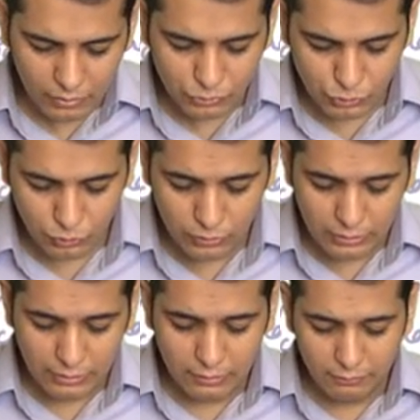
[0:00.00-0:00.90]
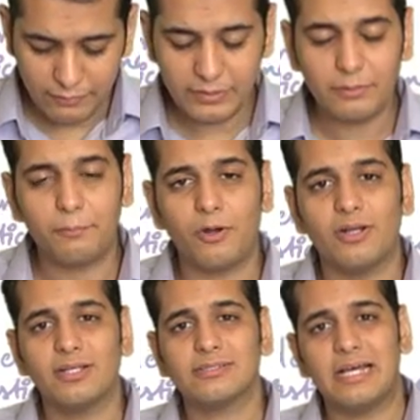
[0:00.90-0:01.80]
So, when the
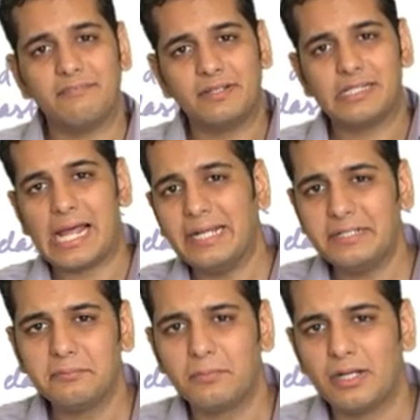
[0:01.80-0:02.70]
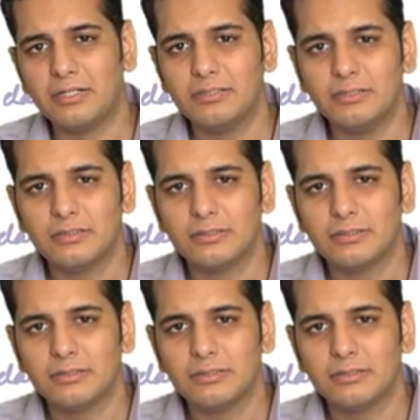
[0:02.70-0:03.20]
products have a tight demand,